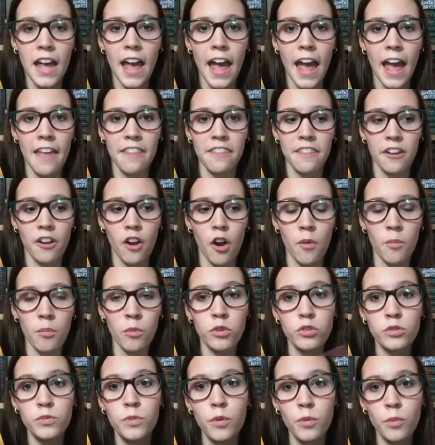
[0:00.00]
and there are
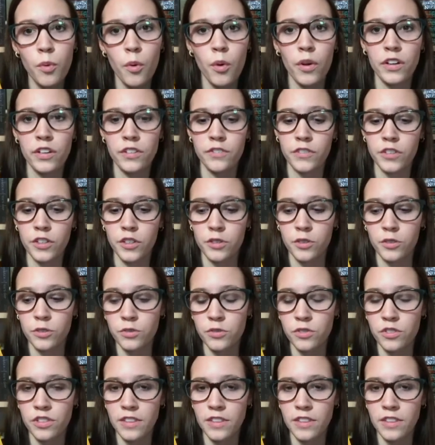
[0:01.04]
multiple point of views.